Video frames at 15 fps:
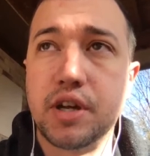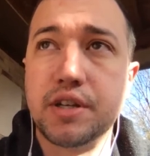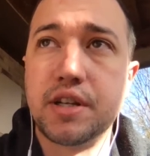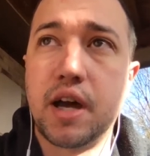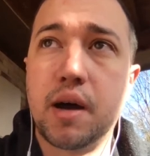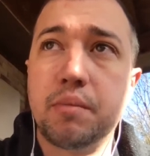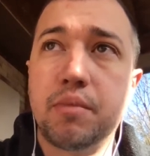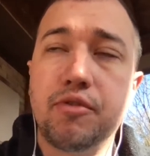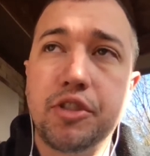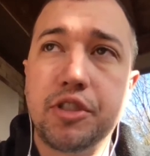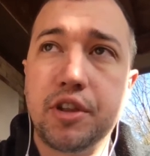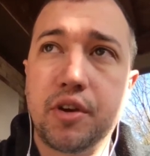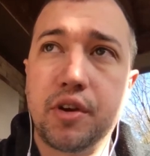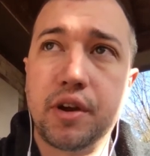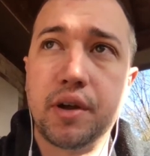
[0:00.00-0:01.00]
top of
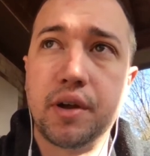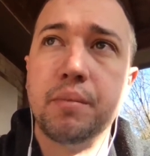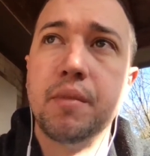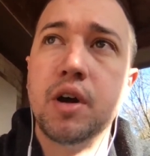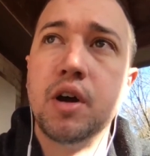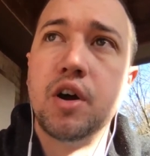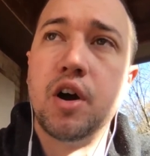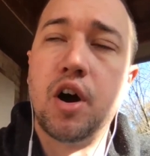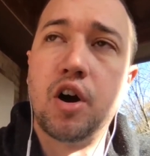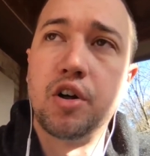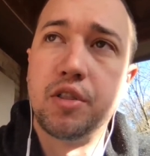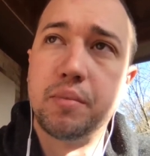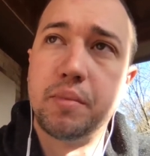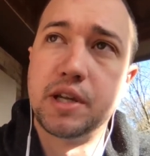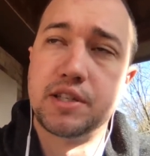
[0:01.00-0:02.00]
Ethereum. All
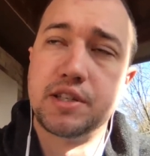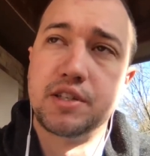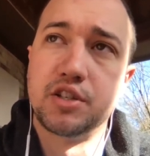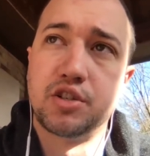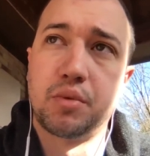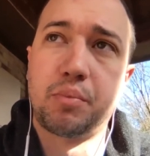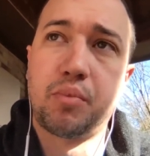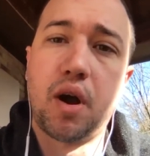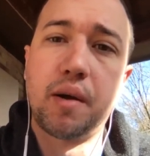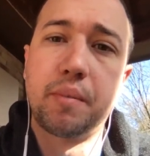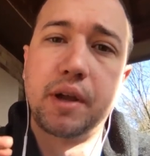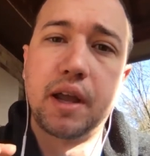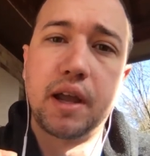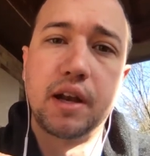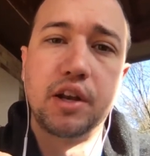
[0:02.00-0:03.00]
the messages are
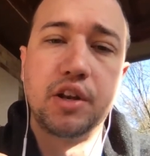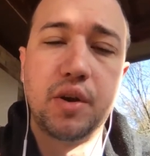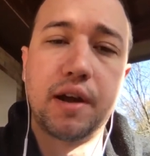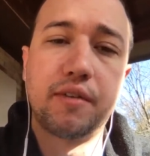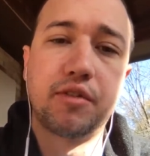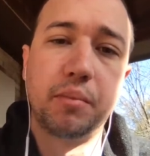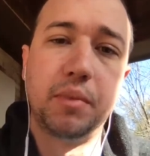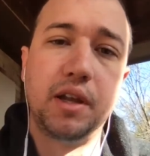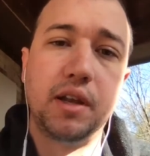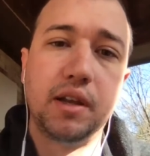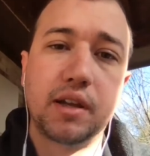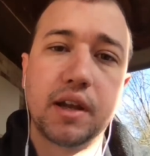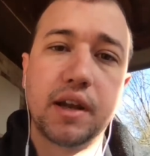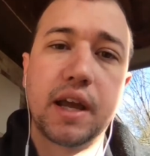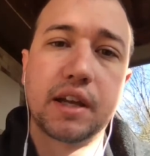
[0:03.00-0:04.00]
propagated. You have to be
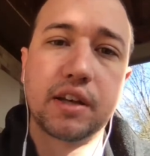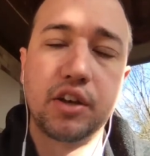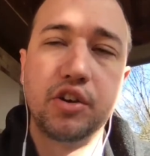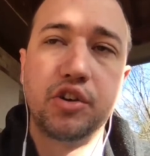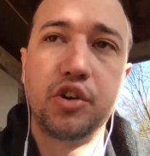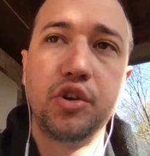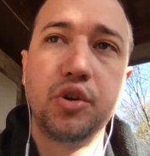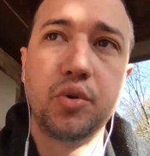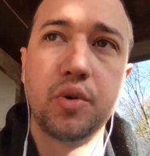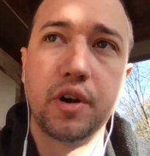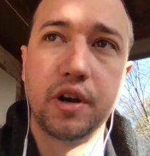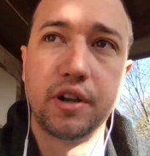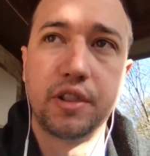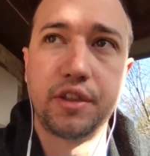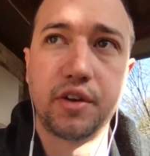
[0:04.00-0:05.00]
connected to
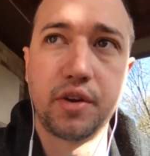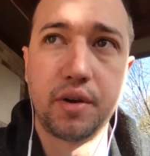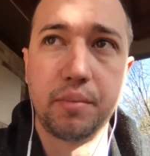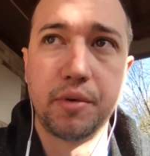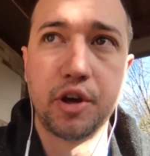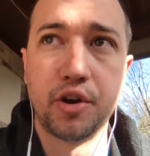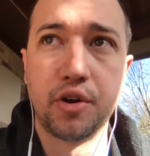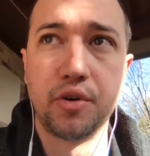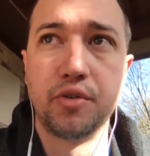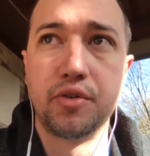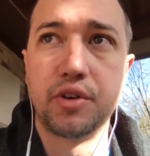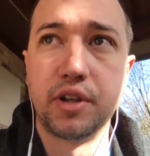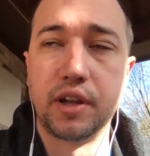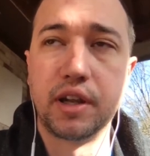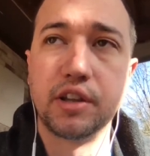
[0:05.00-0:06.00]
an Ethereum node
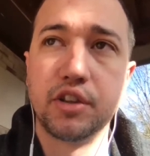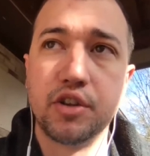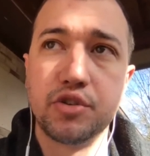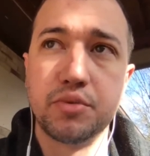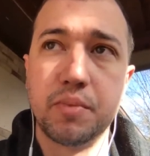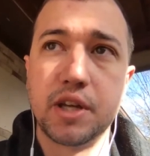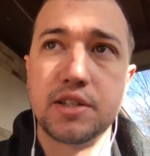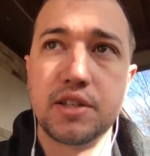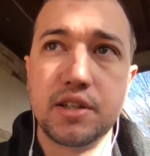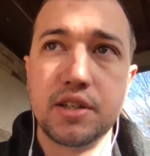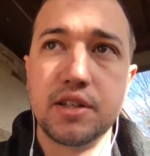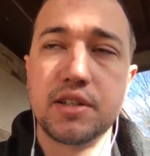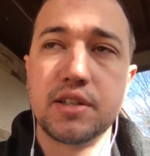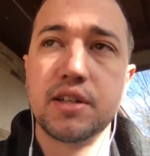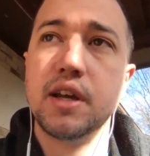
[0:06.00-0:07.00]
to get those
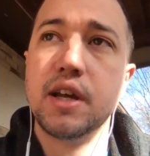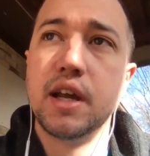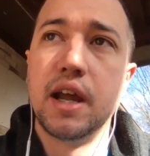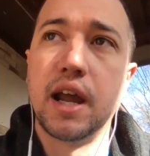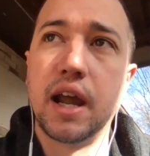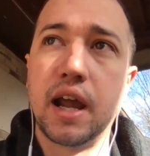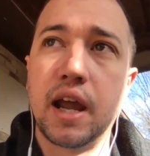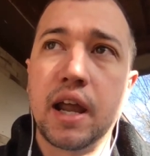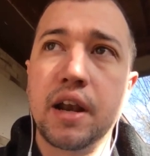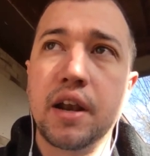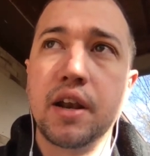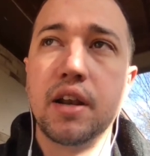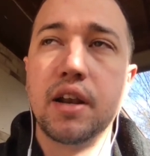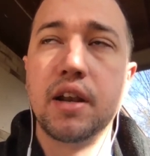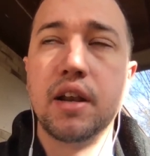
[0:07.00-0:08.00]
messages. And
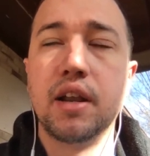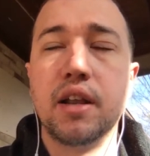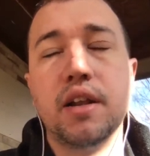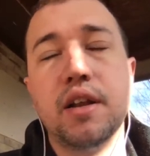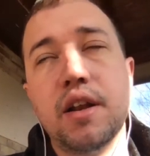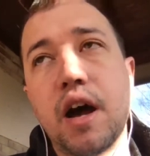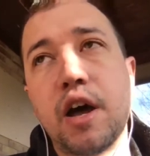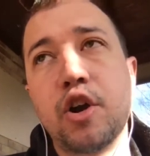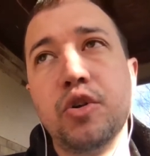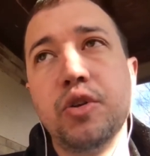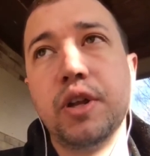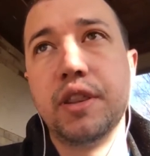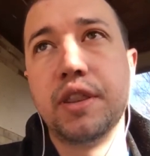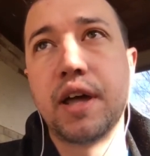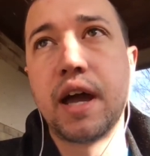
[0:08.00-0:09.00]
not
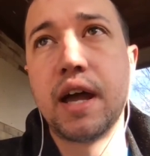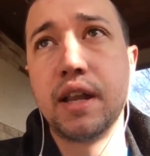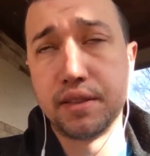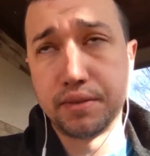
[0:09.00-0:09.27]
only that,